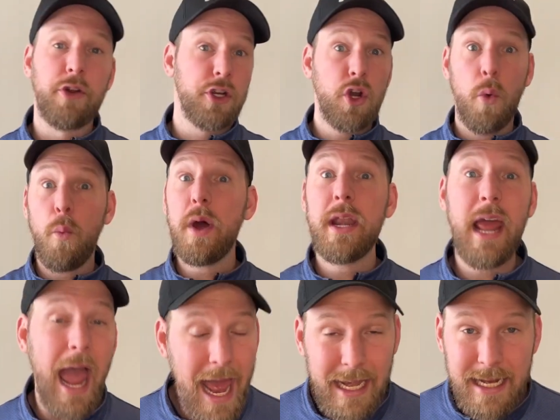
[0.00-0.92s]
You don't want
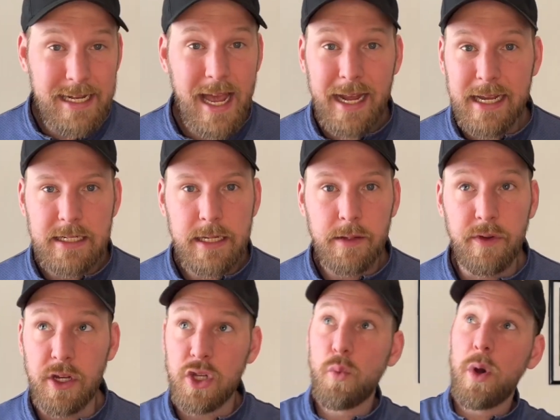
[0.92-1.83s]
any negativity.
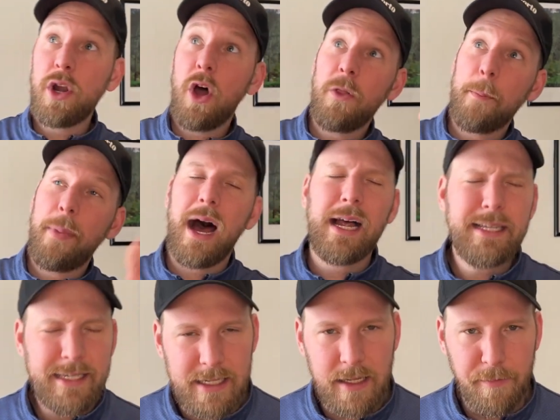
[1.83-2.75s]
You want all the
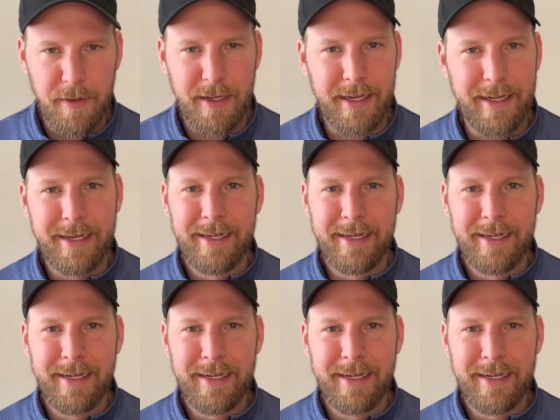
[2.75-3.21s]
positivity.